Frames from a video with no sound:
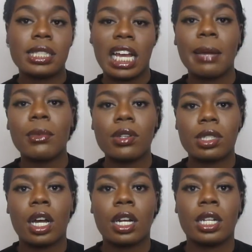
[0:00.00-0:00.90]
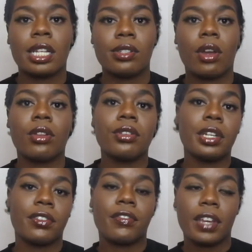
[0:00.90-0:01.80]
time goes on and as you go through
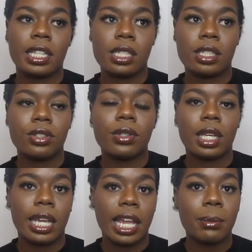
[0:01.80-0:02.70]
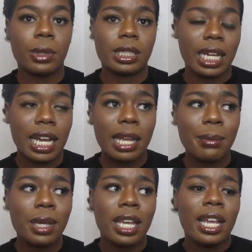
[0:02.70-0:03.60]
different phases, you can gain more time.